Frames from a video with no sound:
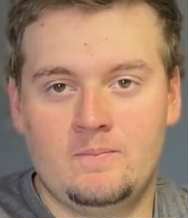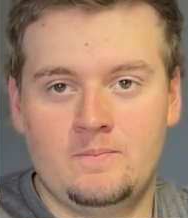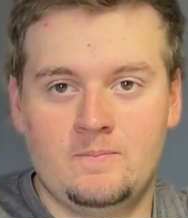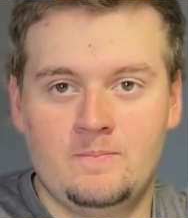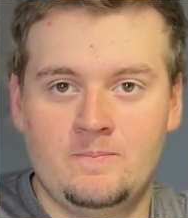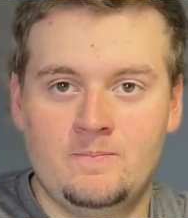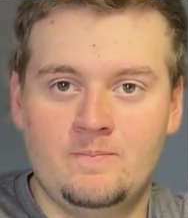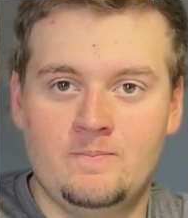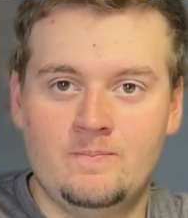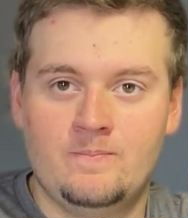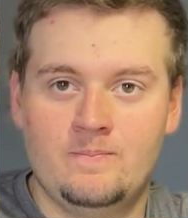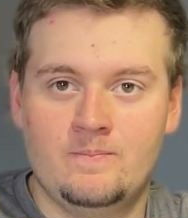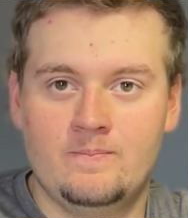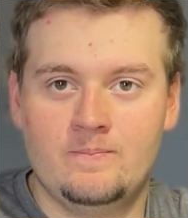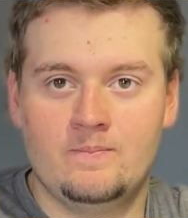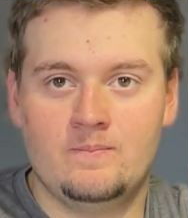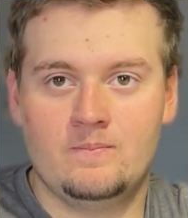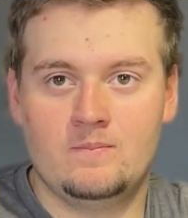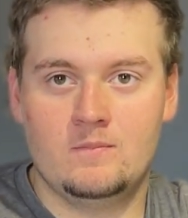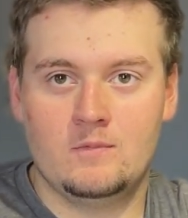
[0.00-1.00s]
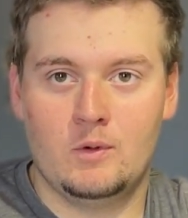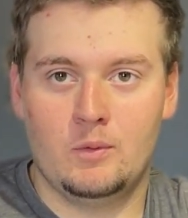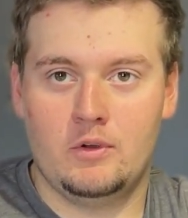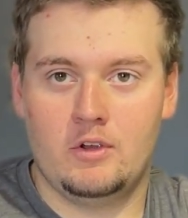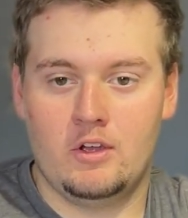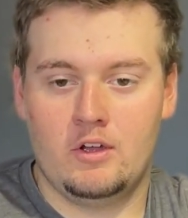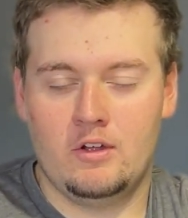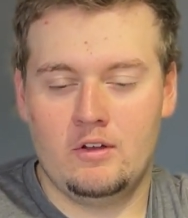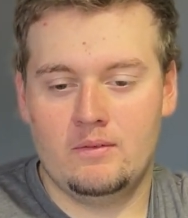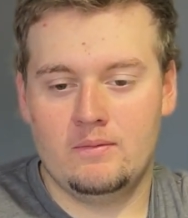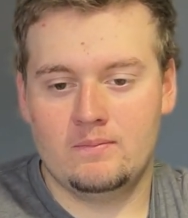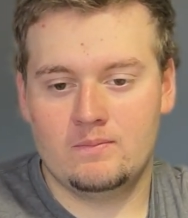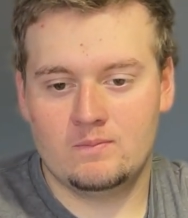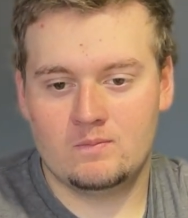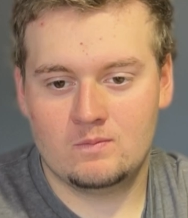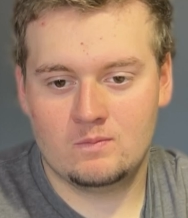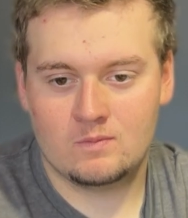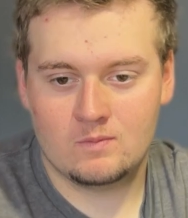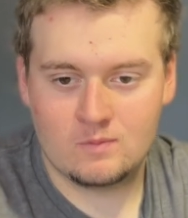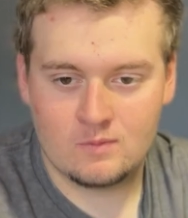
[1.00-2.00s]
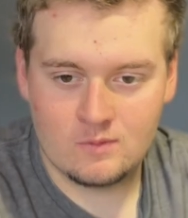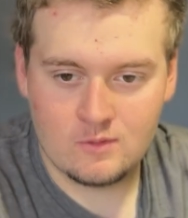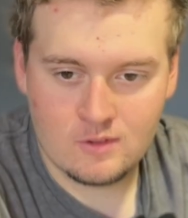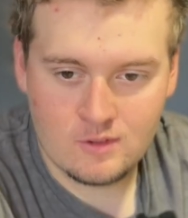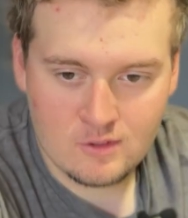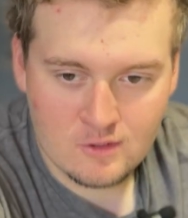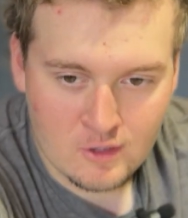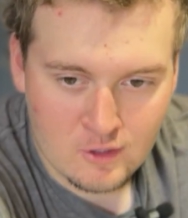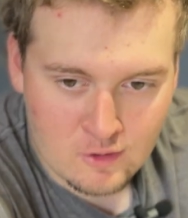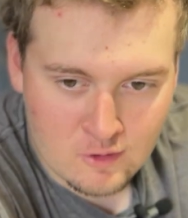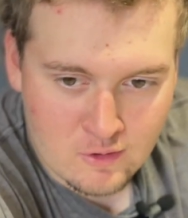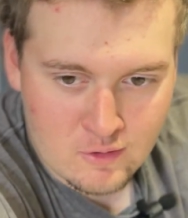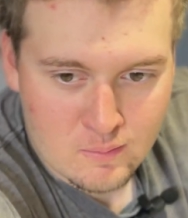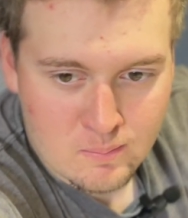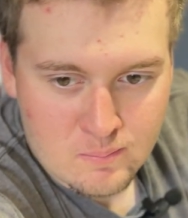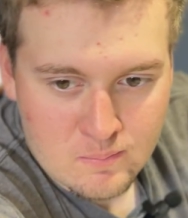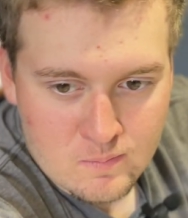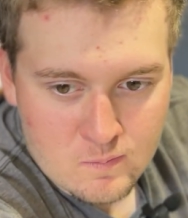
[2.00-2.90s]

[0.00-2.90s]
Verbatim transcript: Okay. Are we done? Is that all?